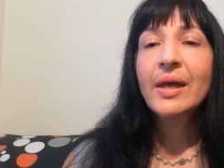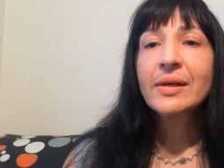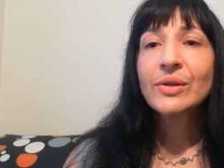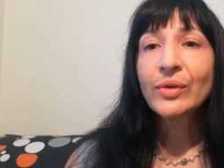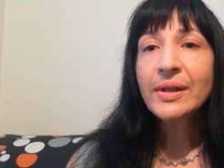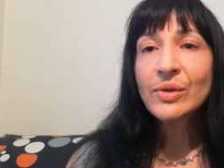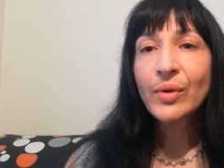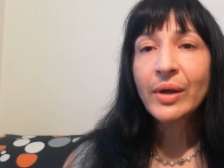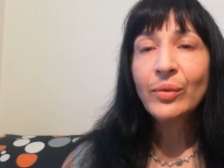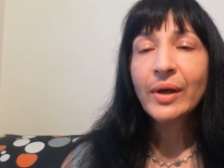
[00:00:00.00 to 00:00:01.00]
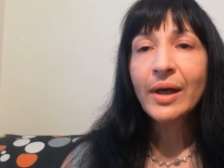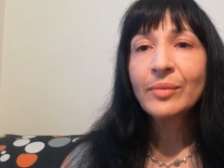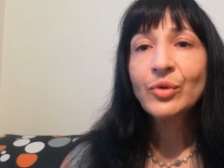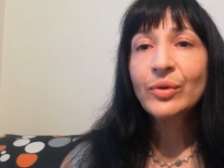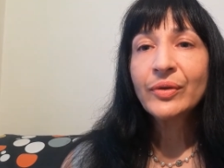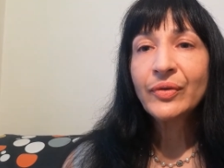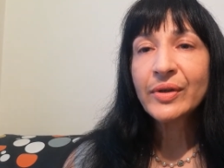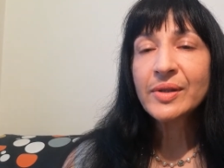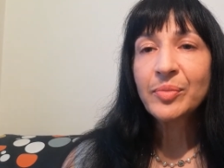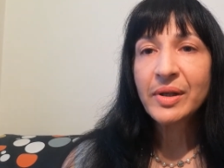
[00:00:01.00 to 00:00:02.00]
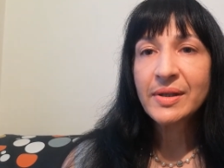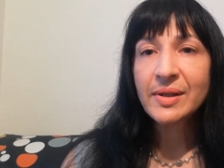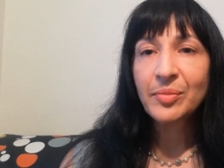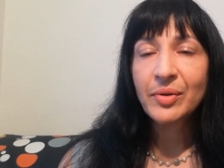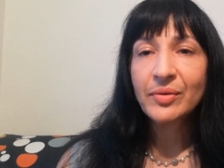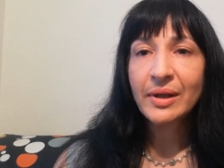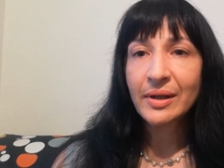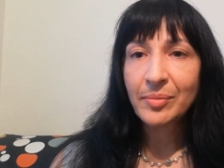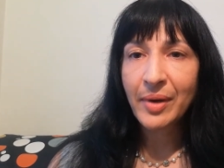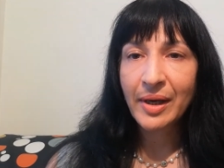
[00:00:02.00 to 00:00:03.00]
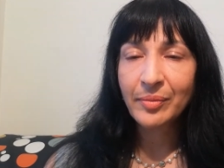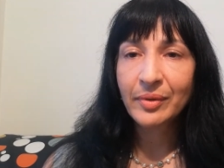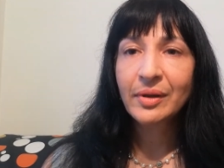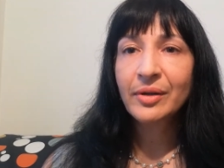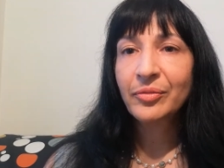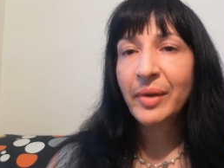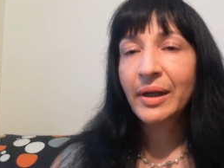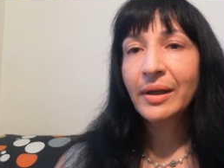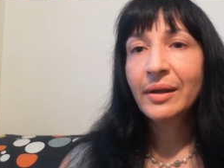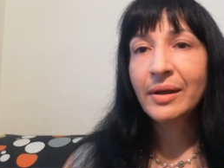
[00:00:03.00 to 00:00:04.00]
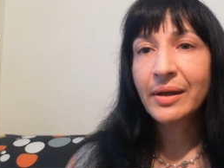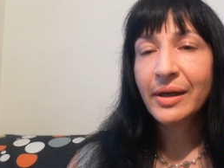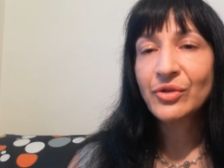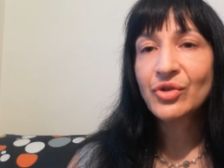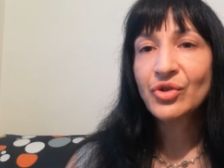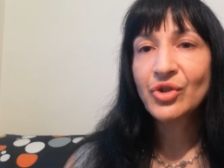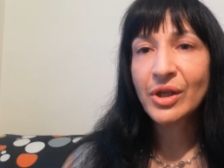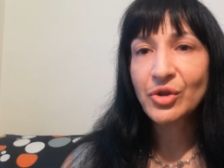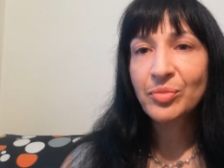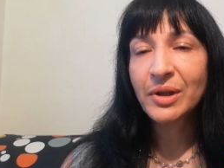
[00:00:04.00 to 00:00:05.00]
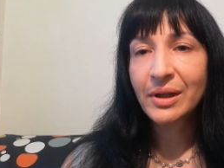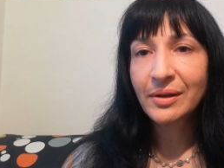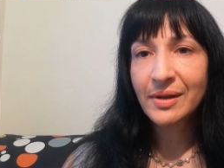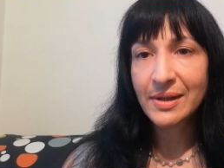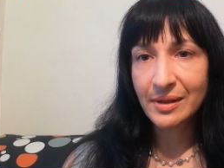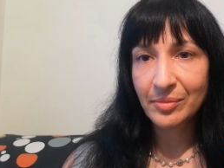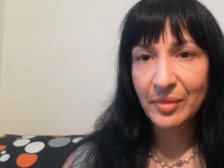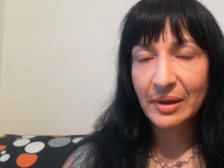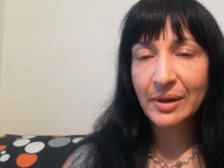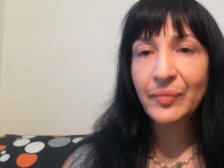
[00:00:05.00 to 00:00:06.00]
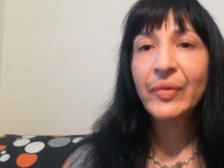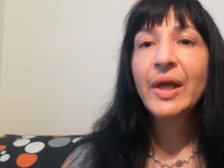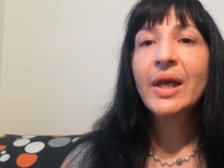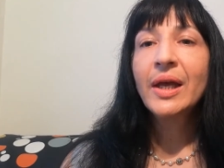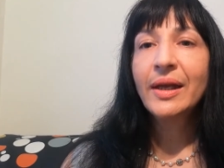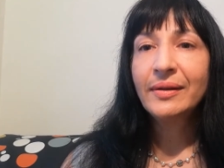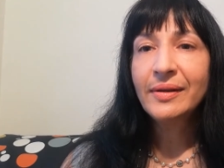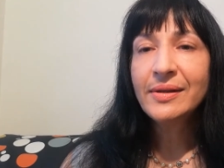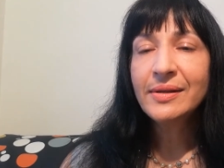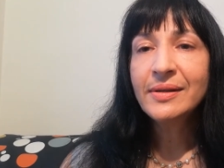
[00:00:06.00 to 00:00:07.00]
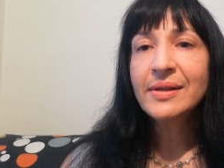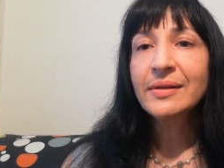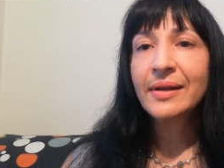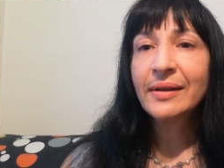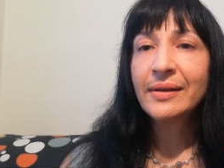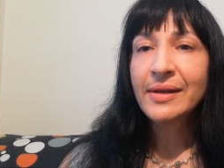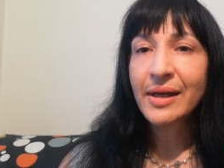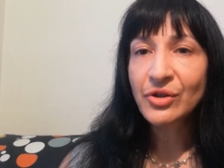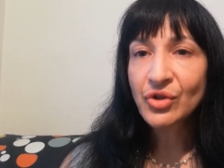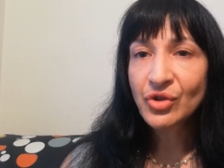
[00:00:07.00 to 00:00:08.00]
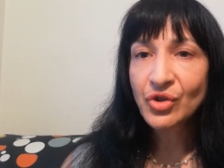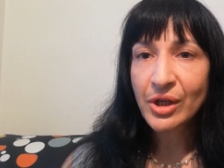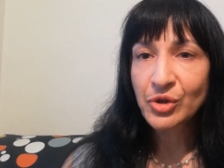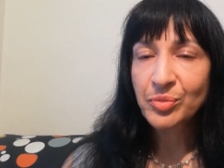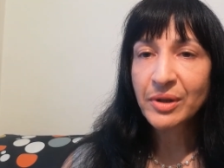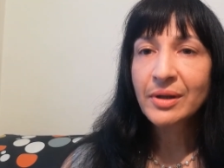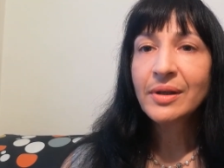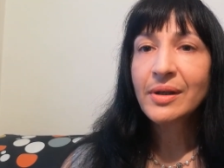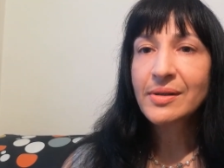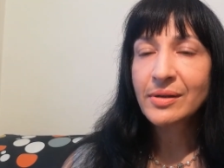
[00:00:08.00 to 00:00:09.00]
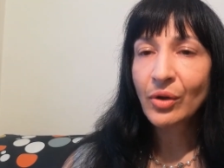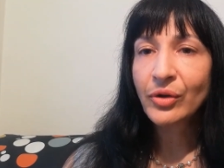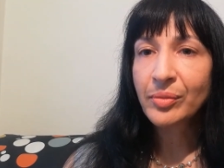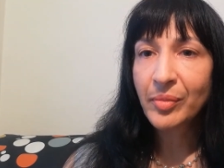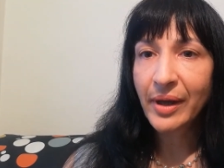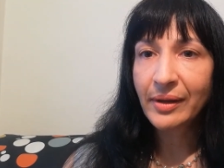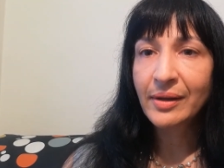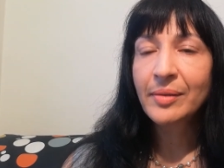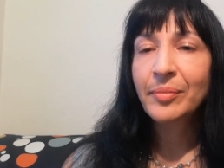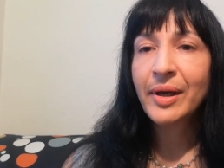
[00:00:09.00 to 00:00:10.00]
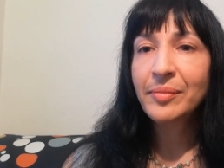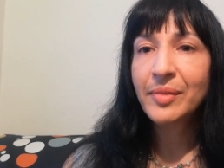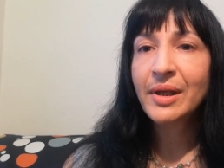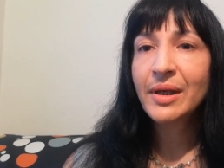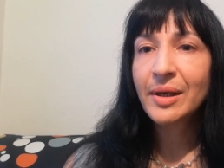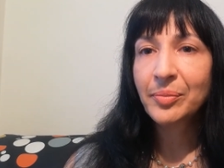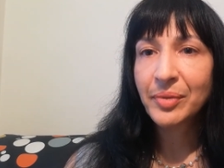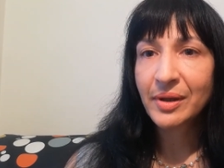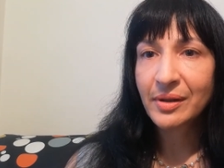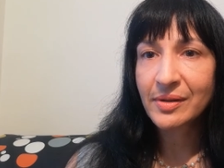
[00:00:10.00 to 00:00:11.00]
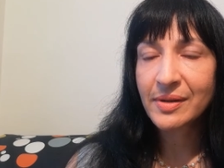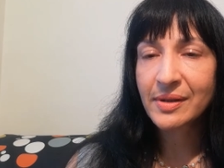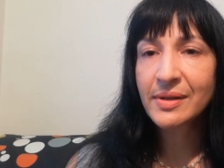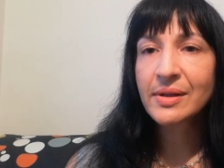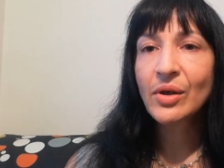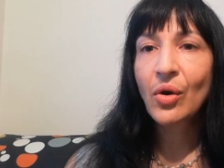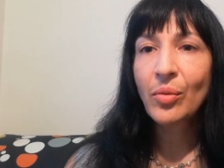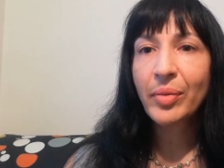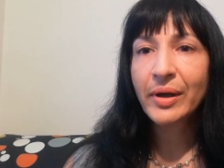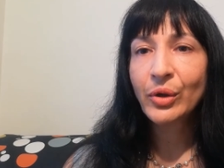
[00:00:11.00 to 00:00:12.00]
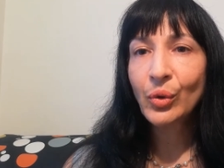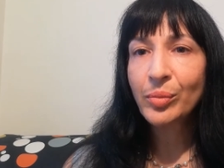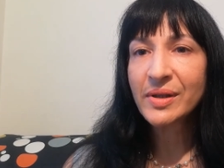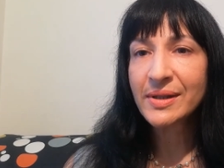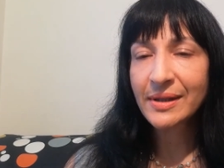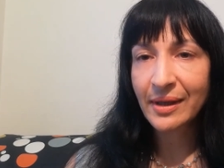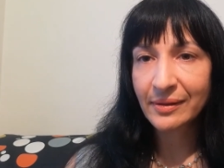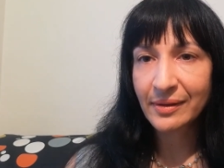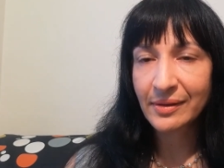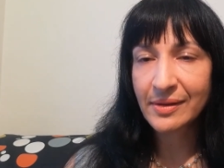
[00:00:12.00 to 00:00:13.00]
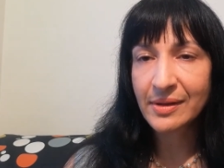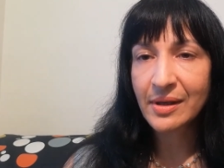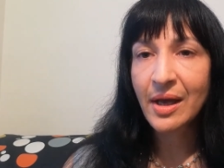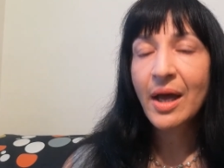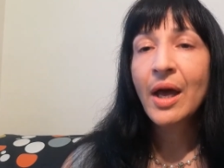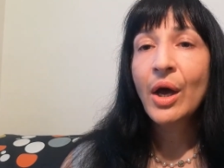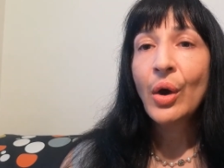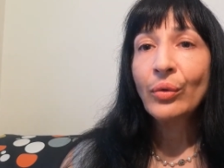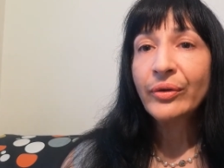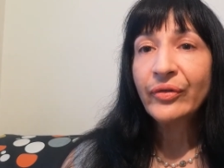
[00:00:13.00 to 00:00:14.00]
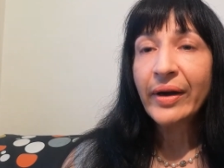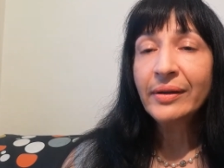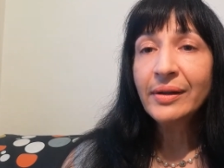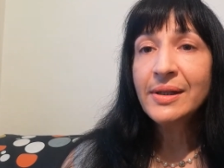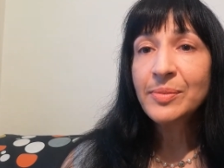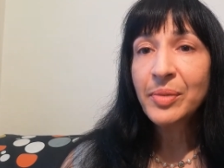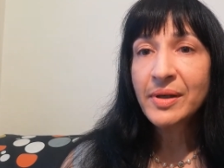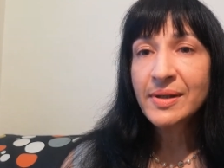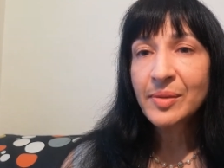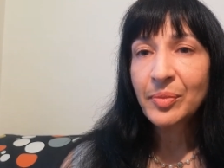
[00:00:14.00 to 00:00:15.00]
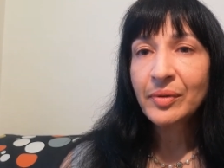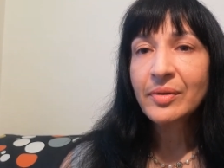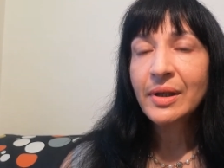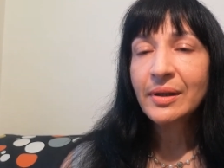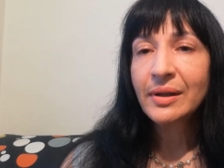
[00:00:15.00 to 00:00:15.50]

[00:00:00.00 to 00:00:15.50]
So that's why we come to the first principle in the Bible of making a righteous judgment and discernment. And this is that the righteous judgment is not made by mere appearances or by human standards. We find this principle in the